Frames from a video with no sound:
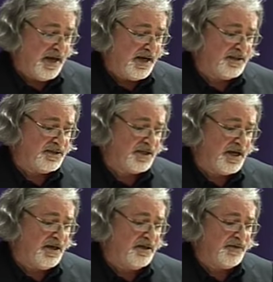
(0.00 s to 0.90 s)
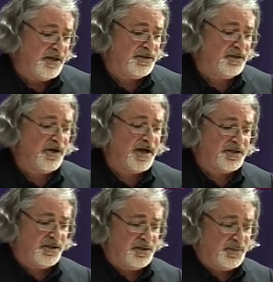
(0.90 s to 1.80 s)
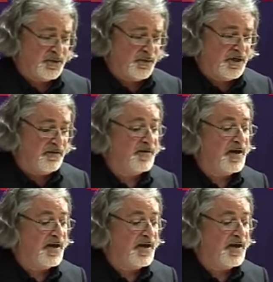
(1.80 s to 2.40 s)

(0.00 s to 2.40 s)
at the scale of interactions between